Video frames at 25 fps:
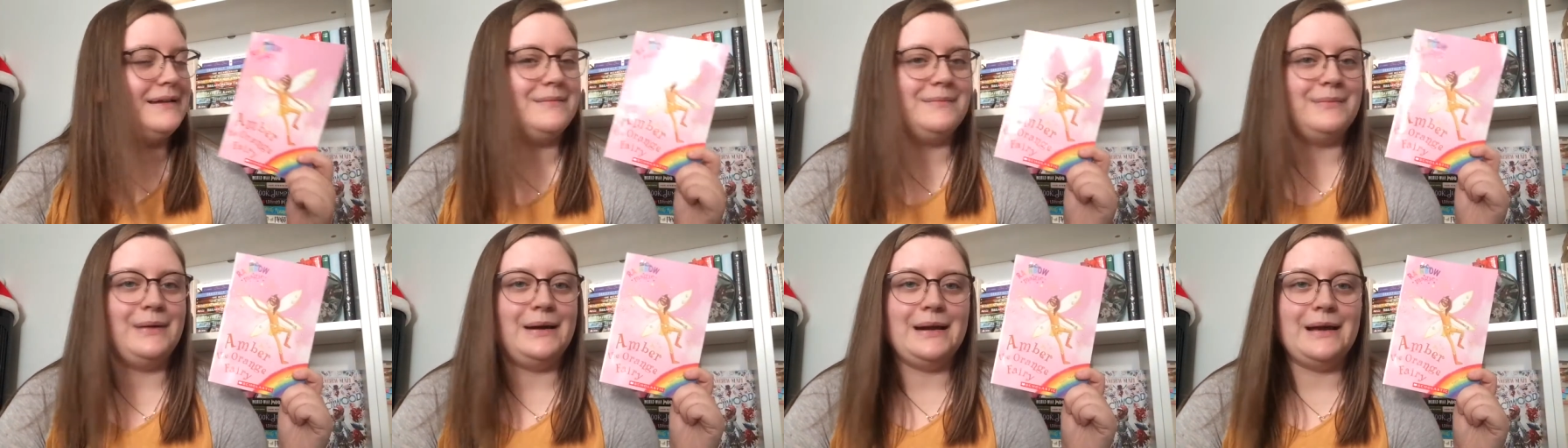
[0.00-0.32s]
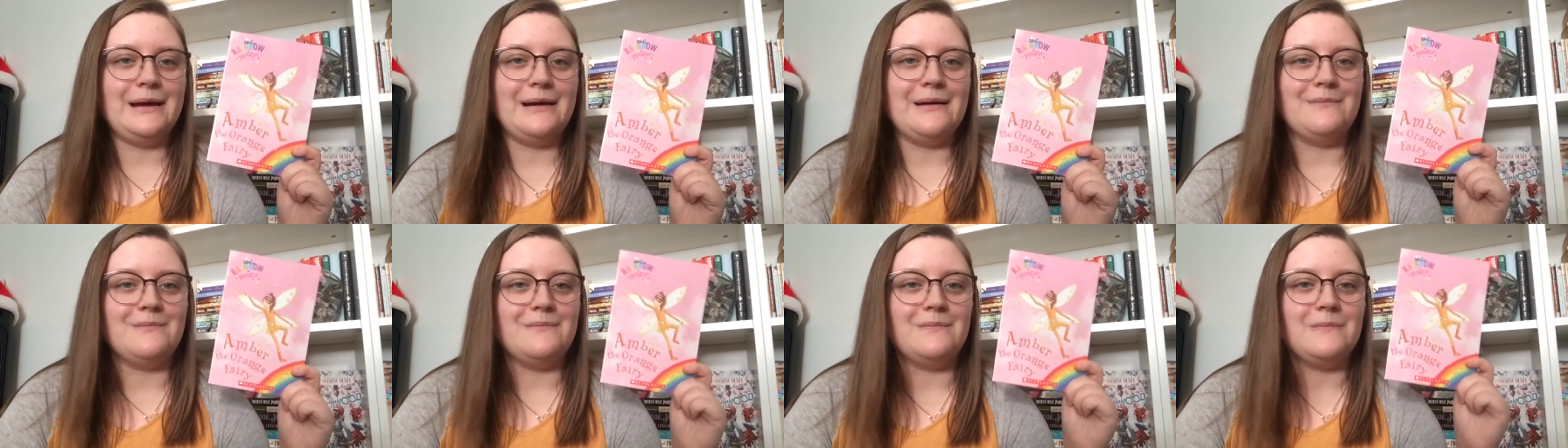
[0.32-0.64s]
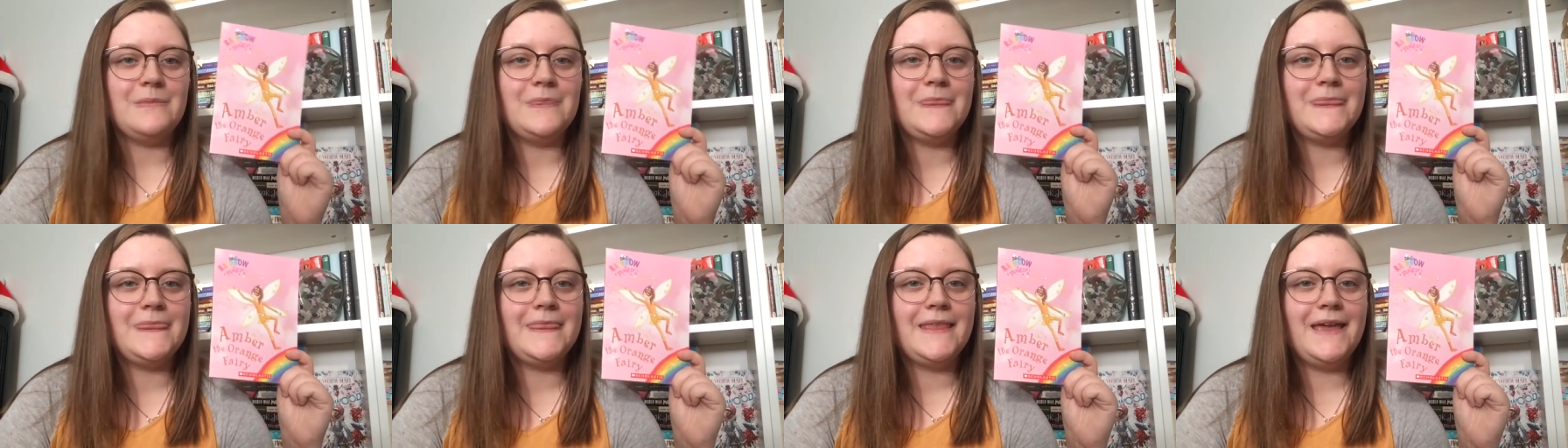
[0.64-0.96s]
But
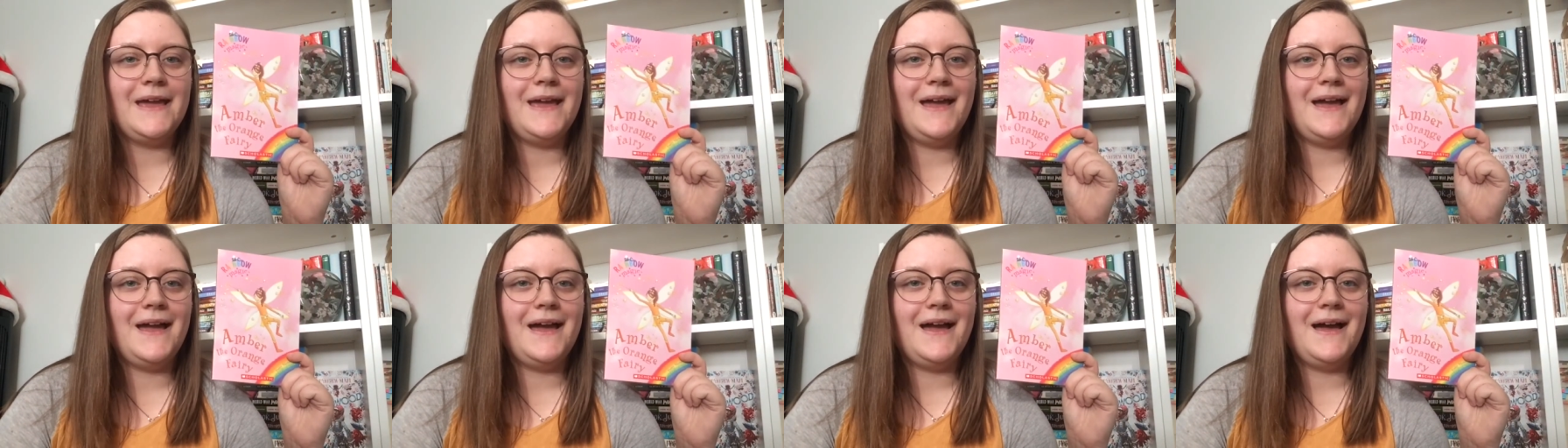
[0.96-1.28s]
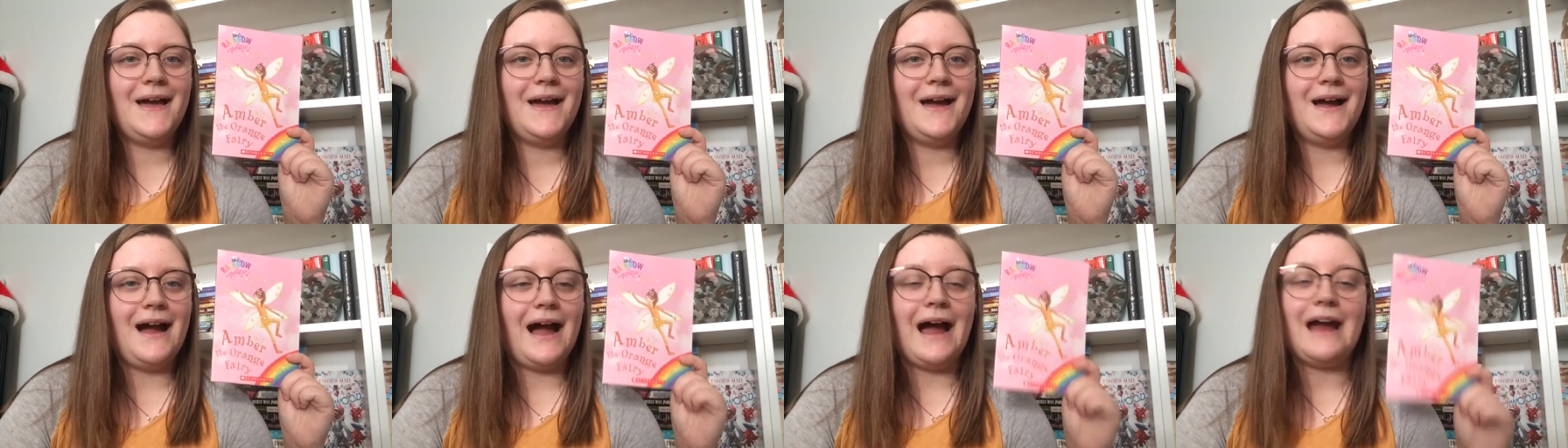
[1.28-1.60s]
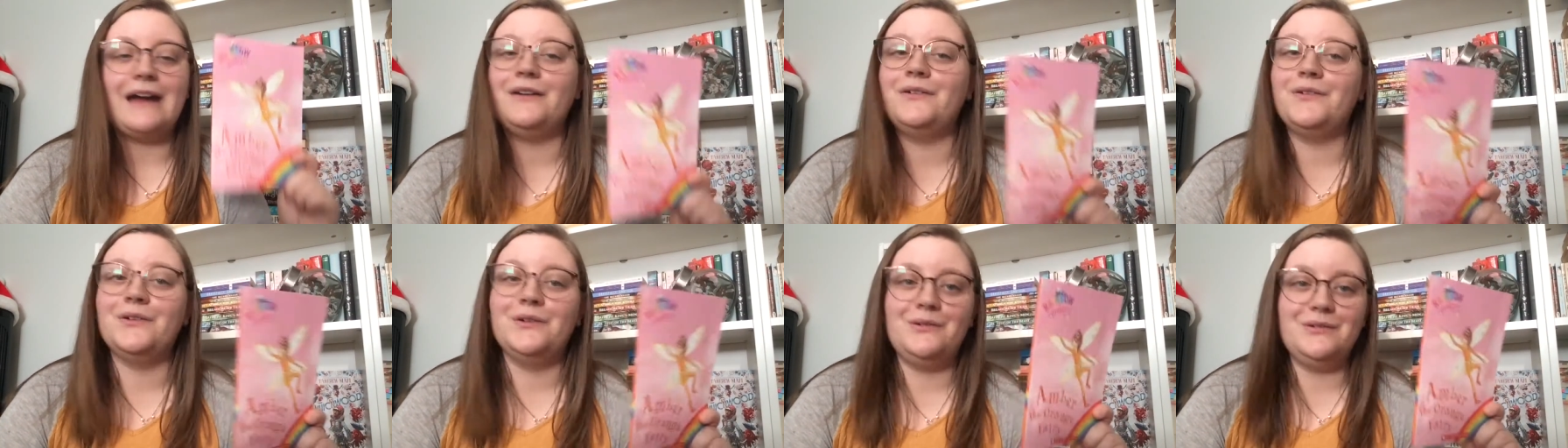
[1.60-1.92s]
I
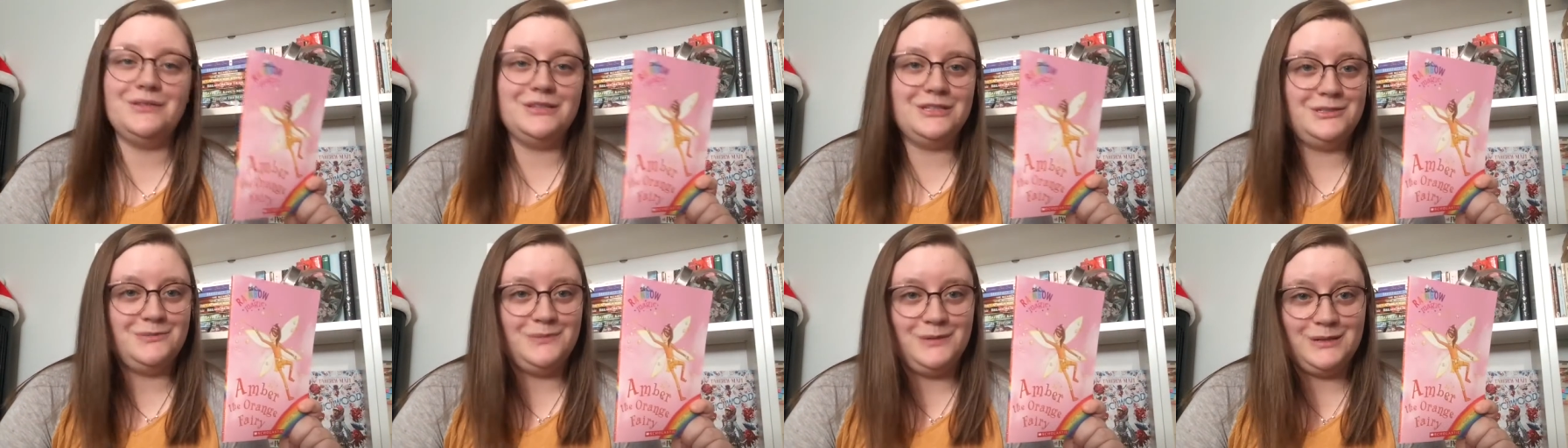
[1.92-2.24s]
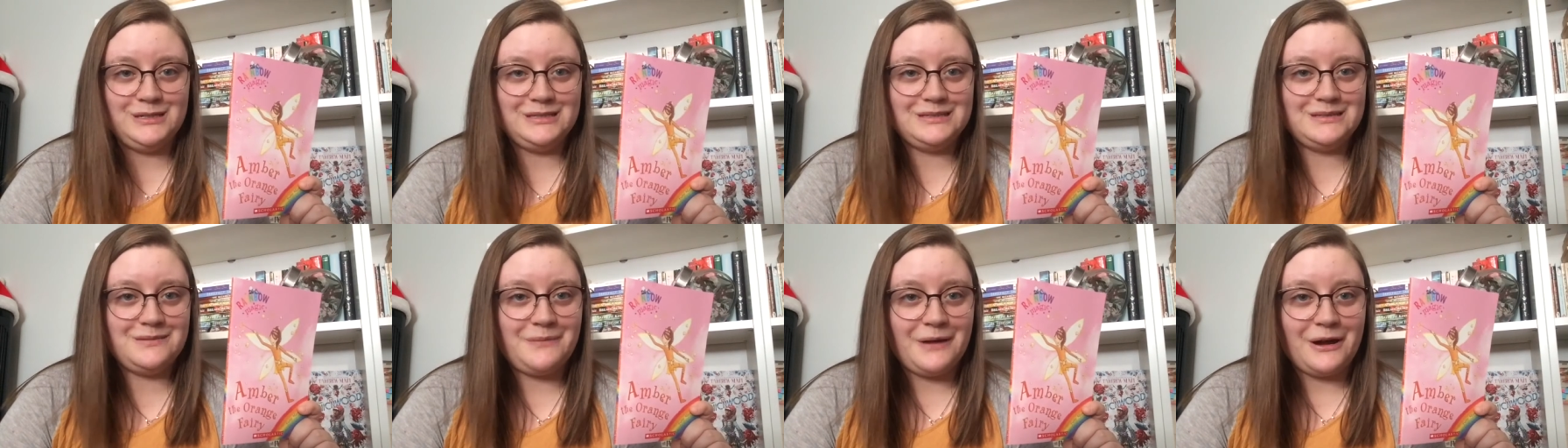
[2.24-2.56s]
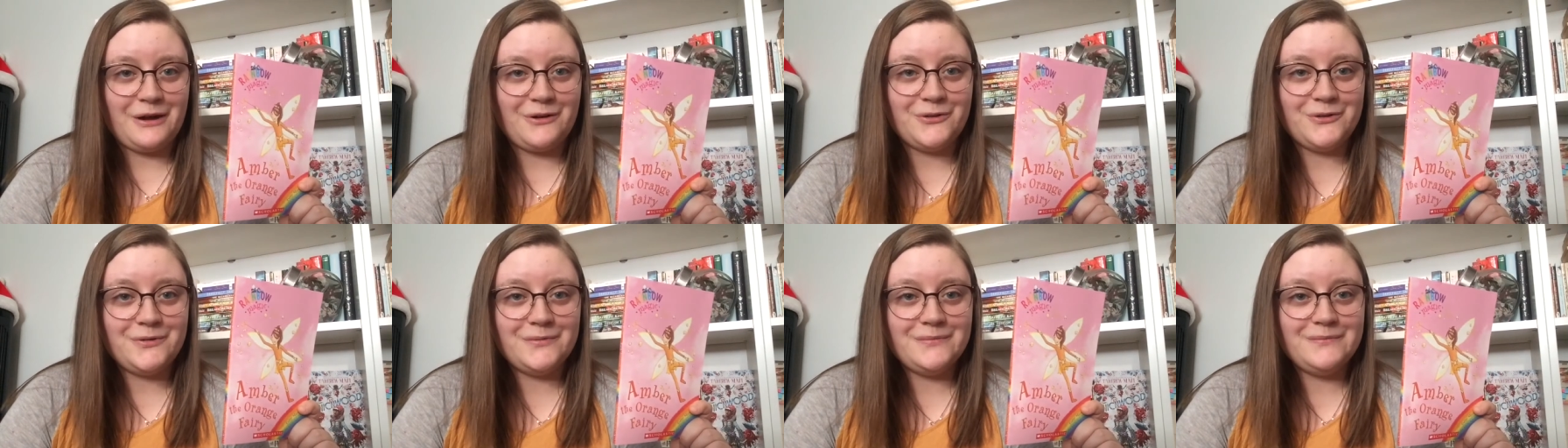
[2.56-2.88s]
don't know what this book is
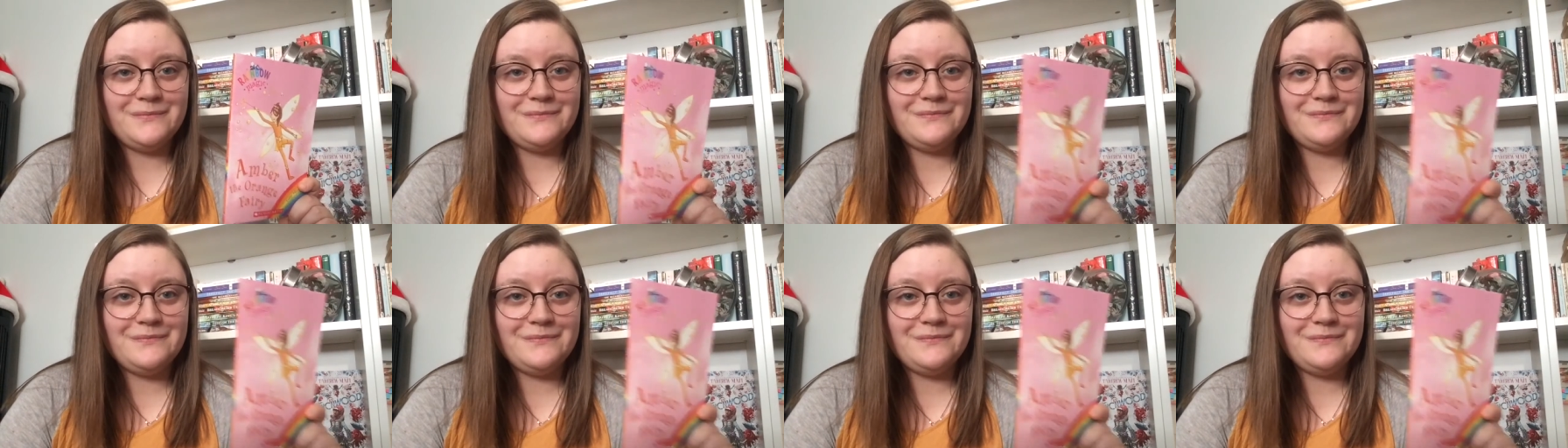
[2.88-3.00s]
about.